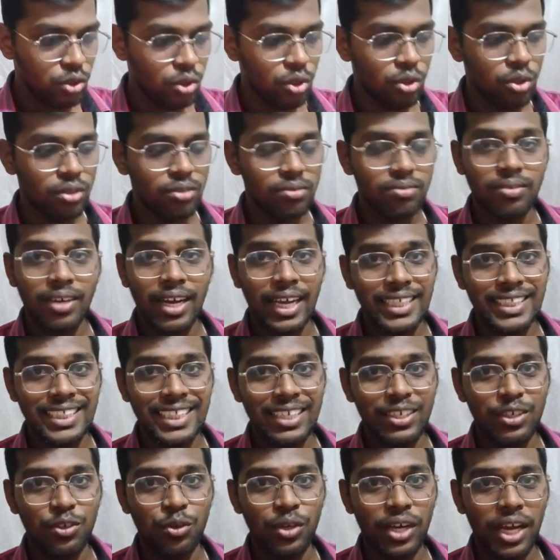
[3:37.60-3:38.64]
so i
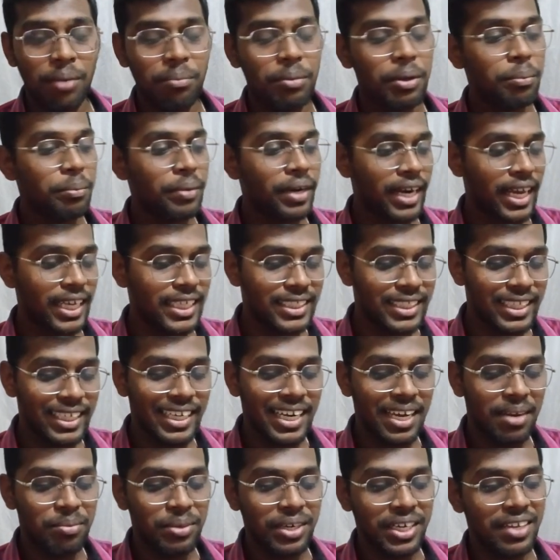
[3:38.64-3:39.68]
said no typing but i
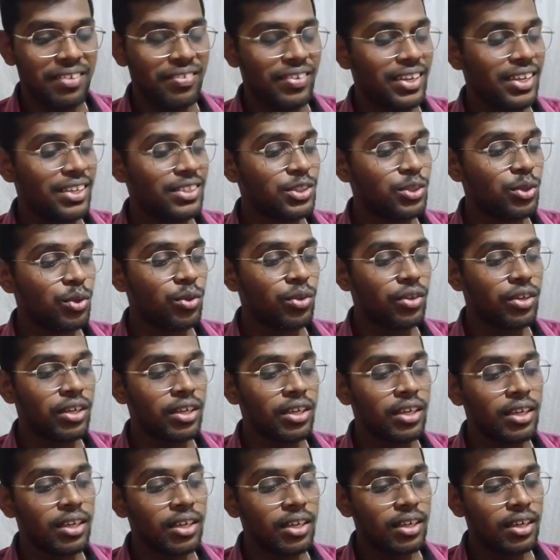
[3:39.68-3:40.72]
still typed anyway so
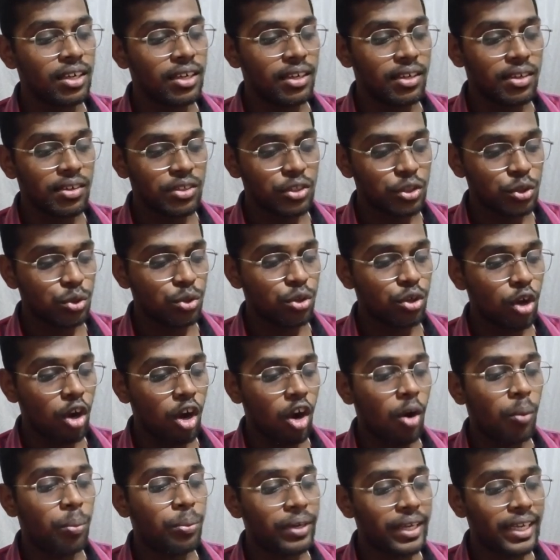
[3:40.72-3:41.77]
sudo
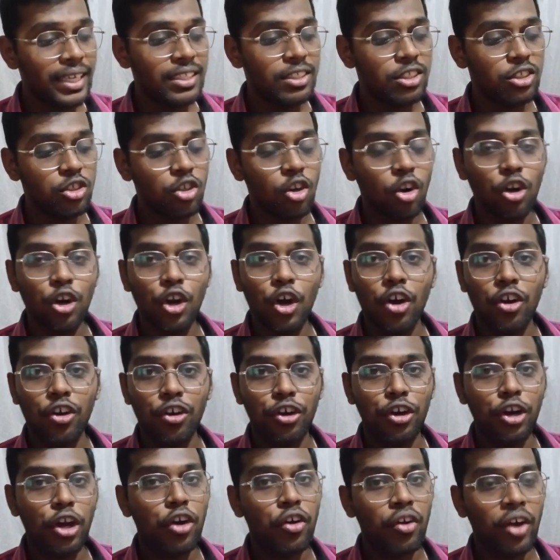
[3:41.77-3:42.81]
apt install
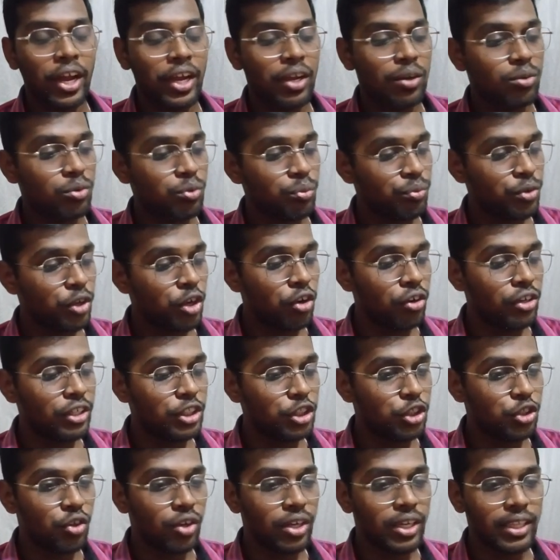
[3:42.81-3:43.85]
docker.io we are
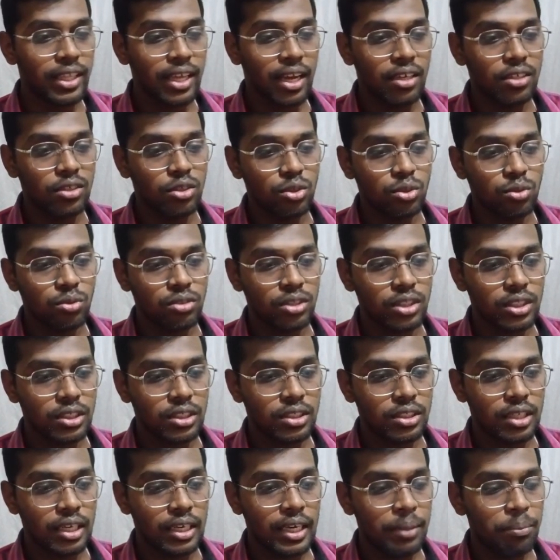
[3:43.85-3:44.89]
installing that so
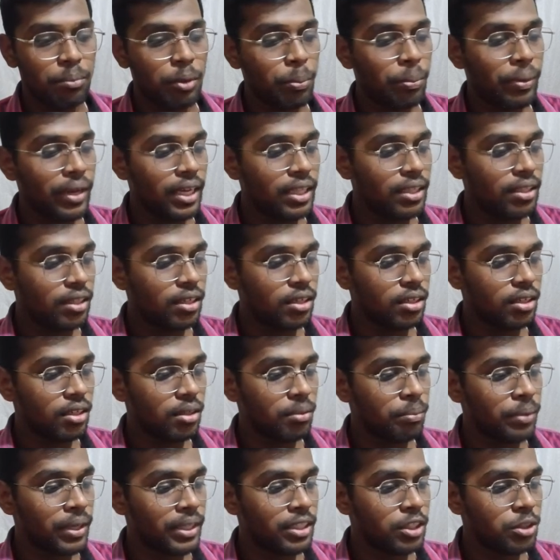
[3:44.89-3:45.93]
just let me big
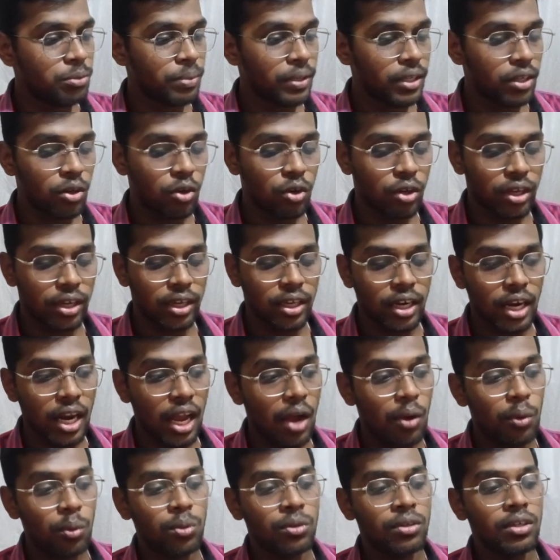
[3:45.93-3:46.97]
uh, make this big okay
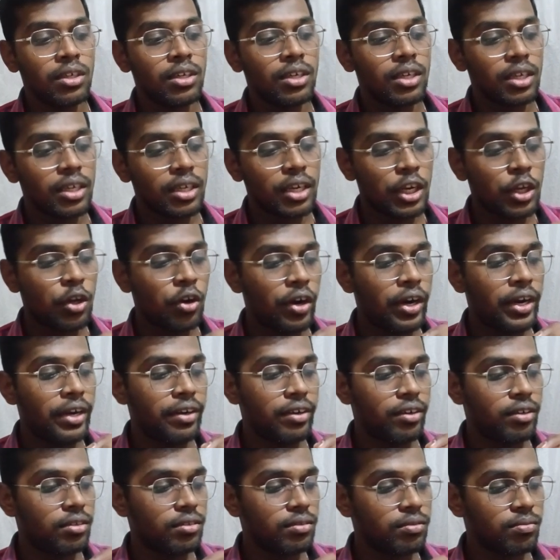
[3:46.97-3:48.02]
now click on
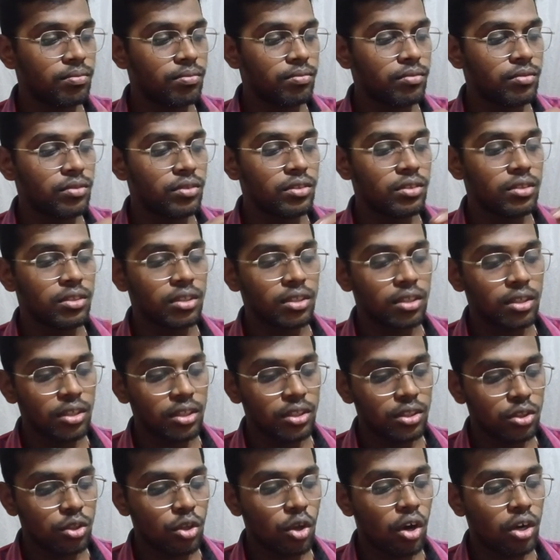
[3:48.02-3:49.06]
enter
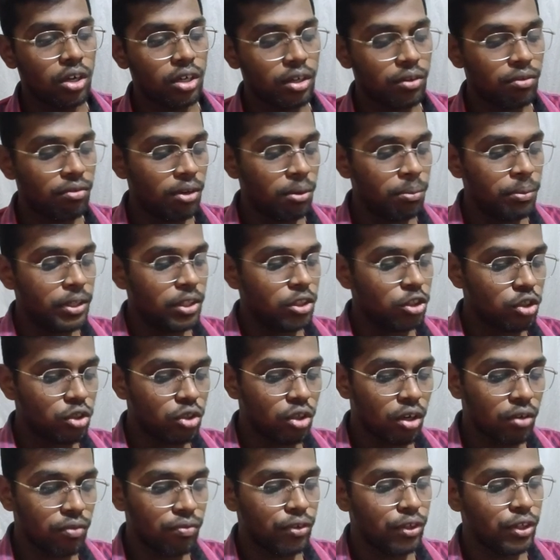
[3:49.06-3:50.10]
docker will be
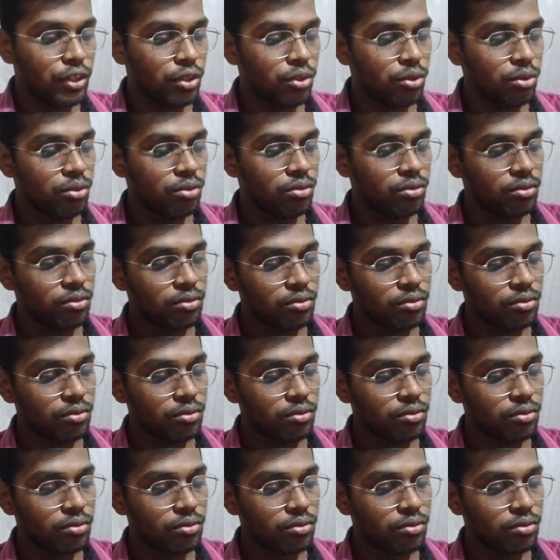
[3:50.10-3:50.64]
installed for you